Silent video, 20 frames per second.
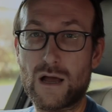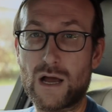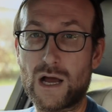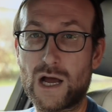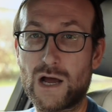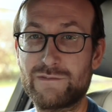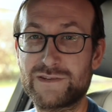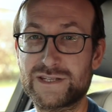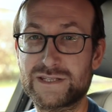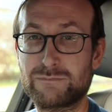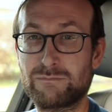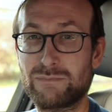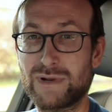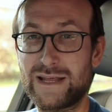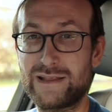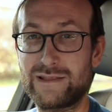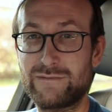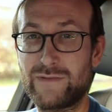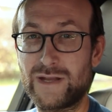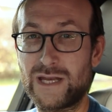I've
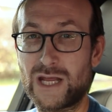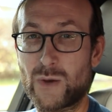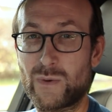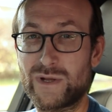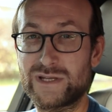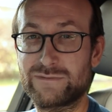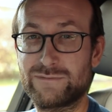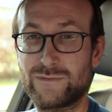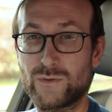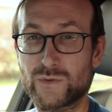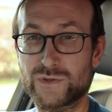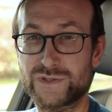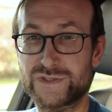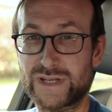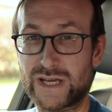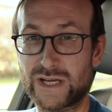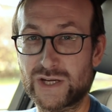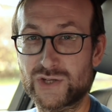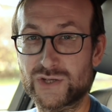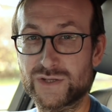split the video into 4
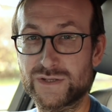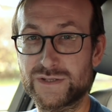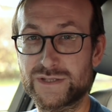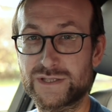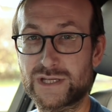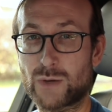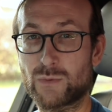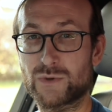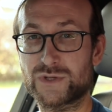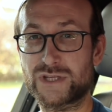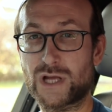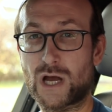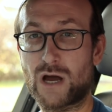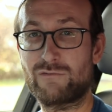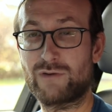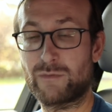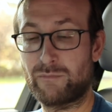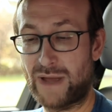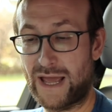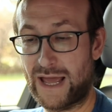sections, so we'll start
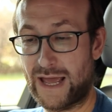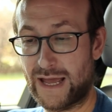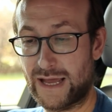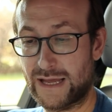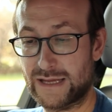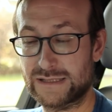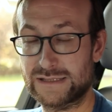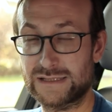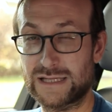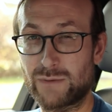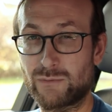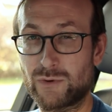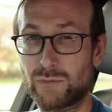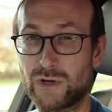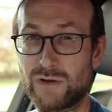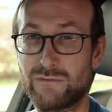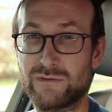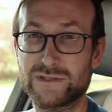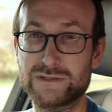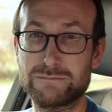with repairs, then we'll
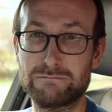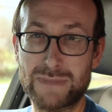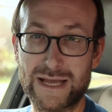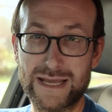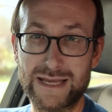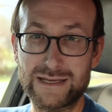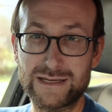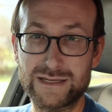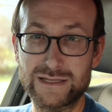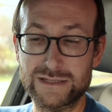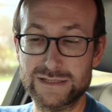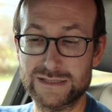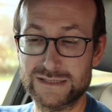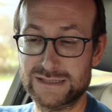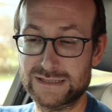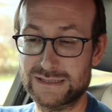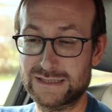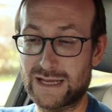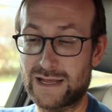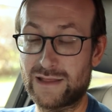move on to
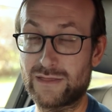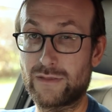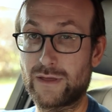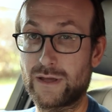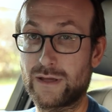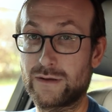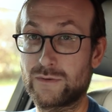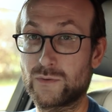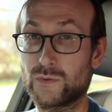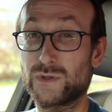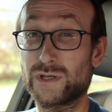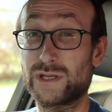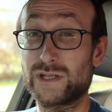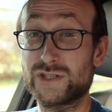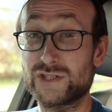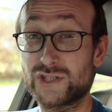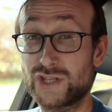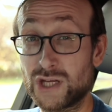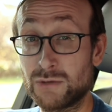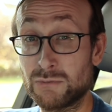maintenance, and then all the
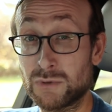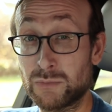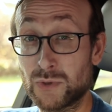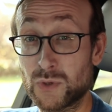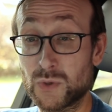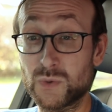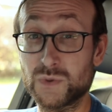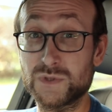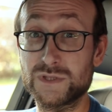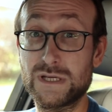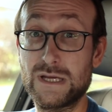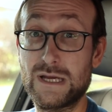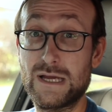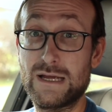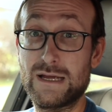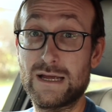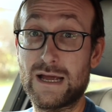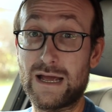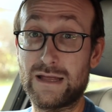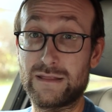consumables,
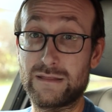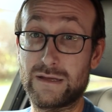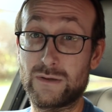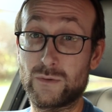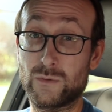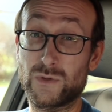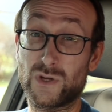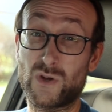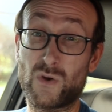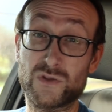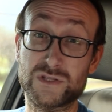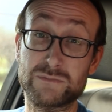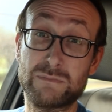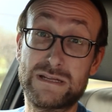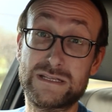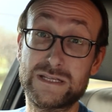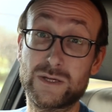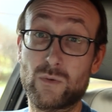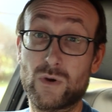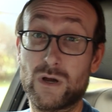and then all the
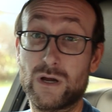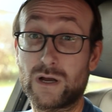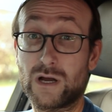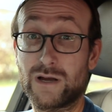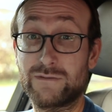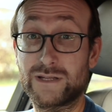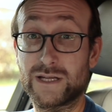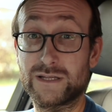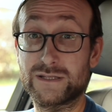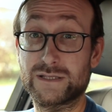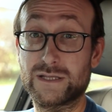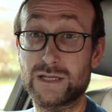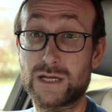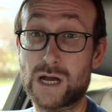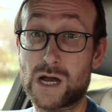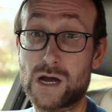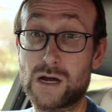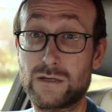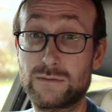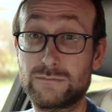cosmetic work I've done to the
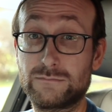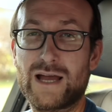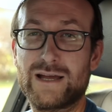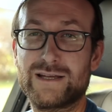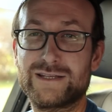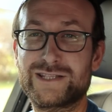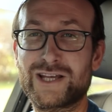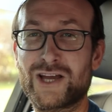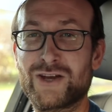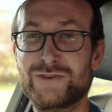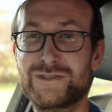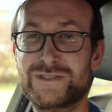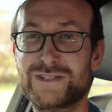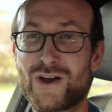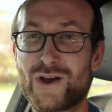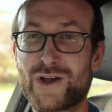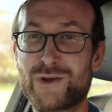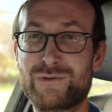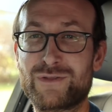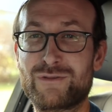car. So
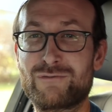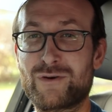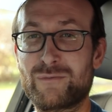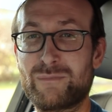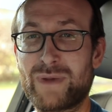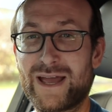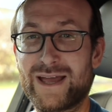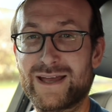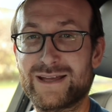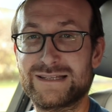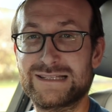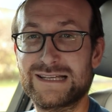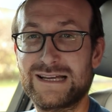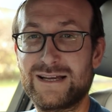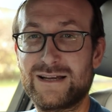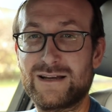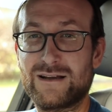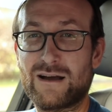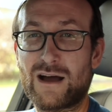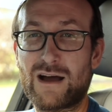starting with the repairs.
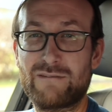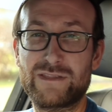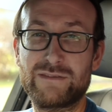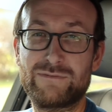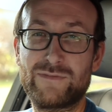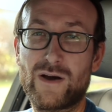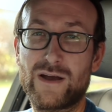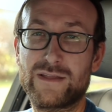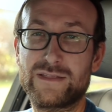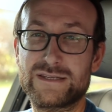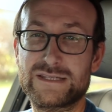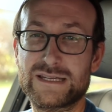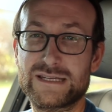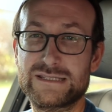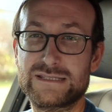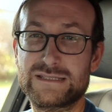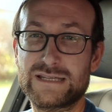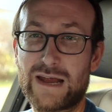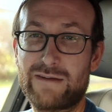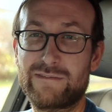I've defined this
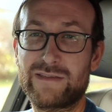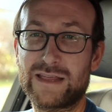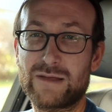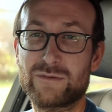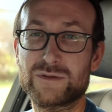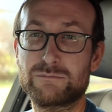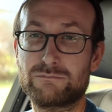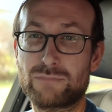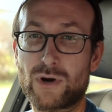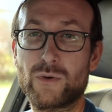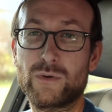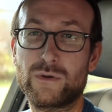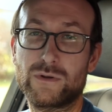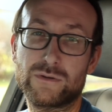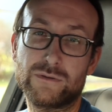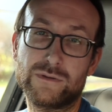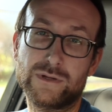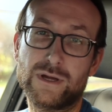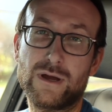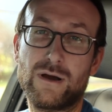as everything that was broken
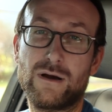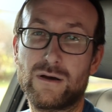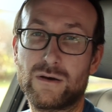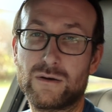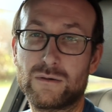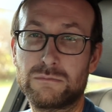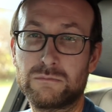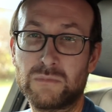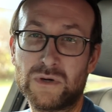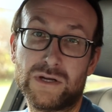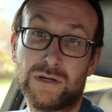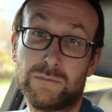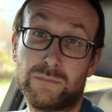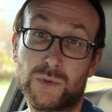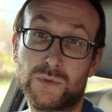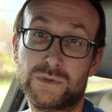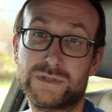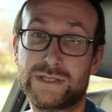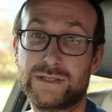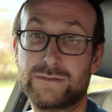on the car when I
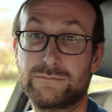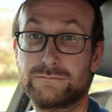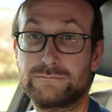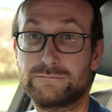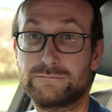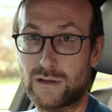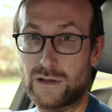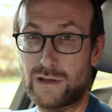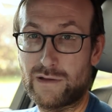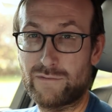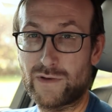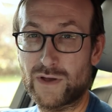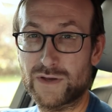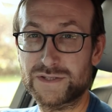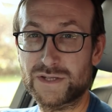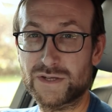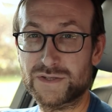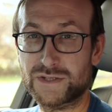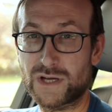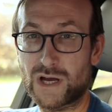bought it.
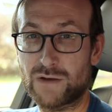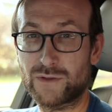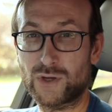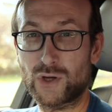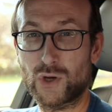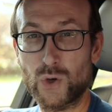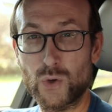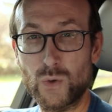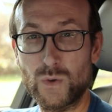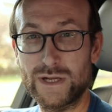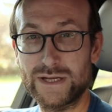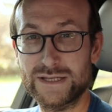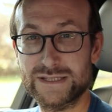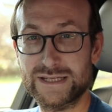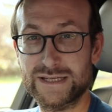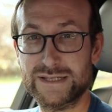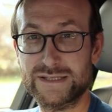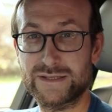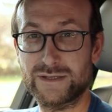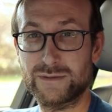First I'll start with the cooling
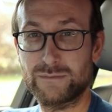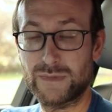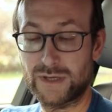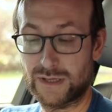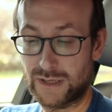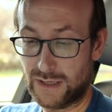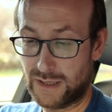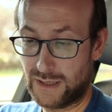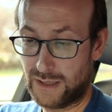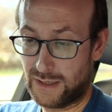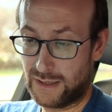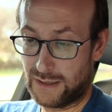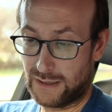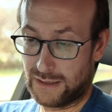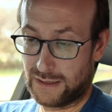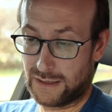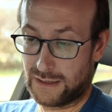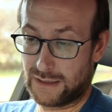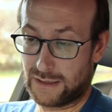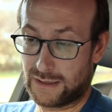system.
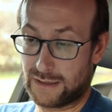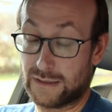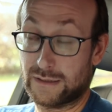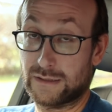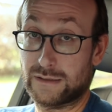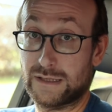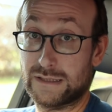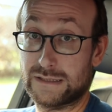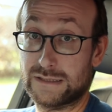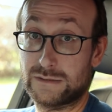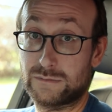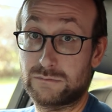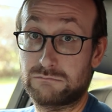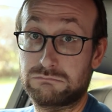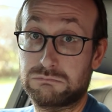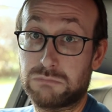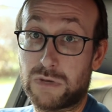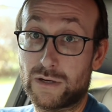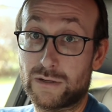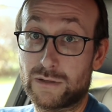This is
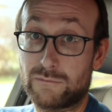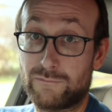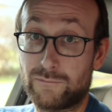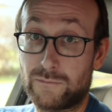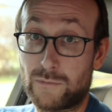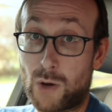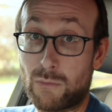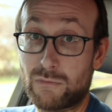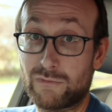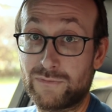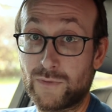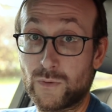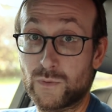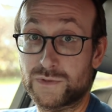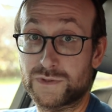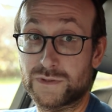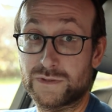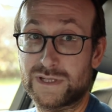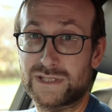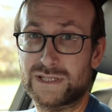one of the common
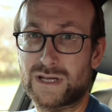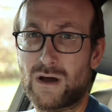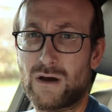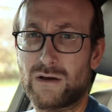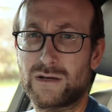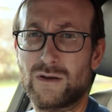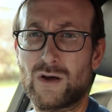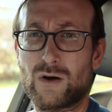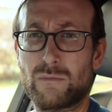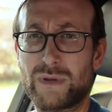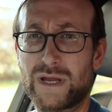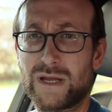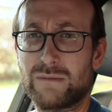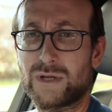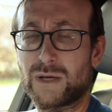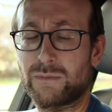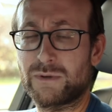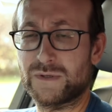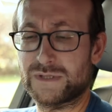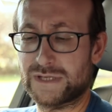faults on this car, and a lot of
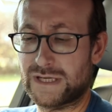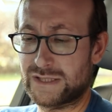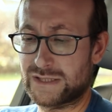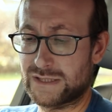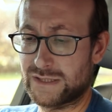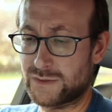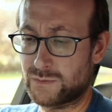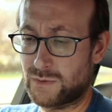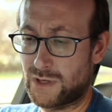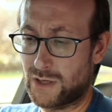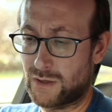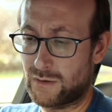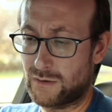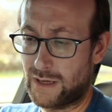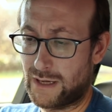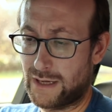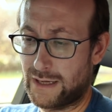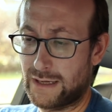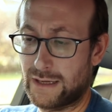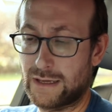BMWs actually as well.
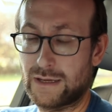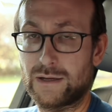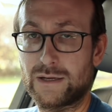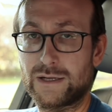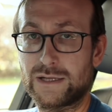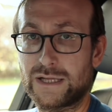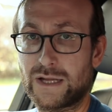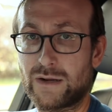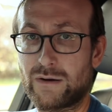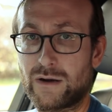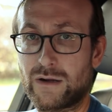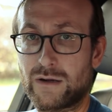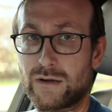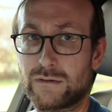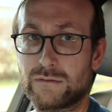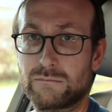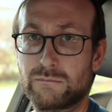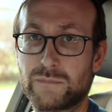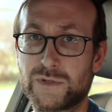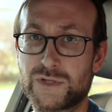There
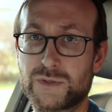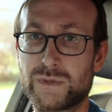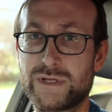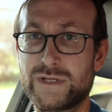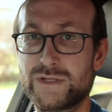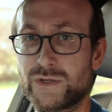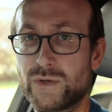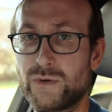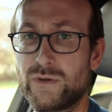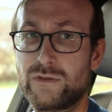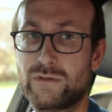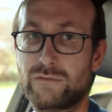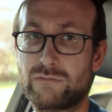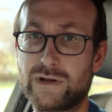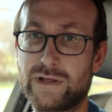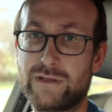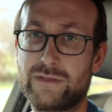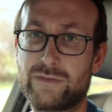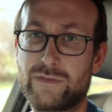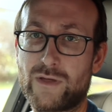are between 2 and
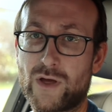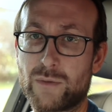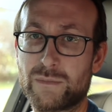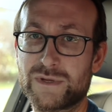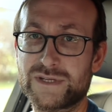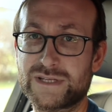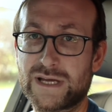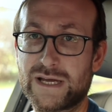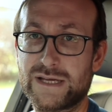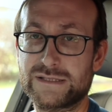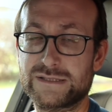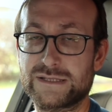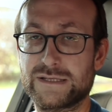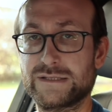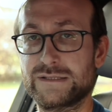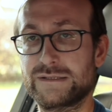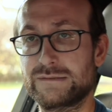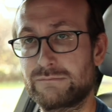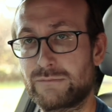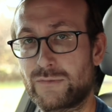3 thermostats.
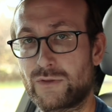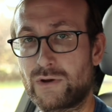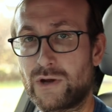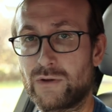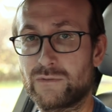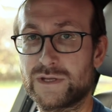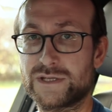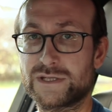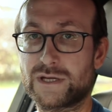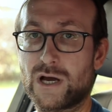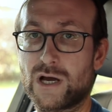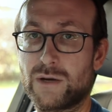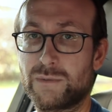There's 3 on this car